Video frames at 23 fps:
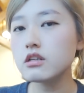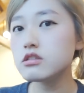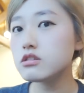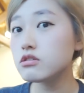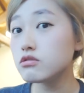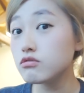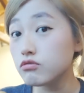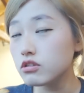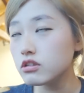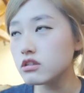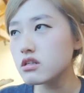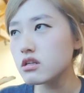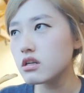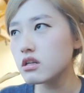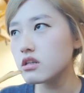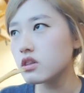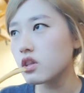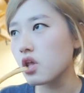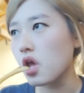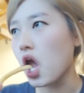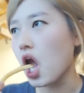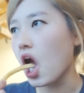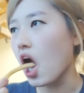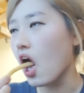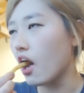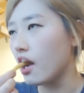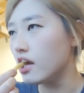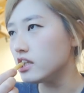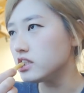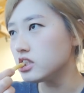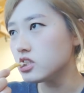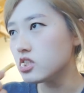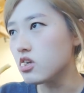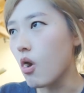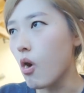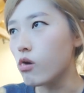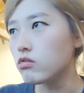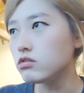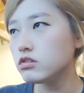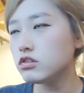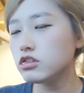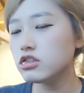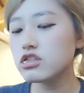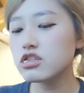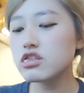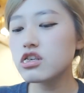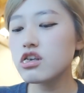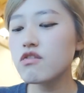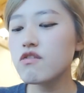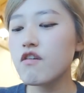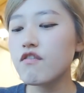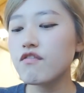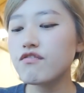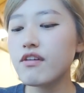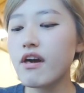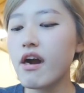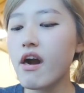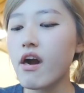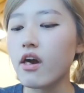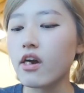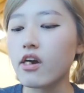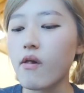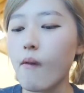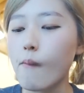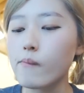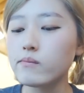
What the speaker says: it's a really good thing. She doesn't give a fuck.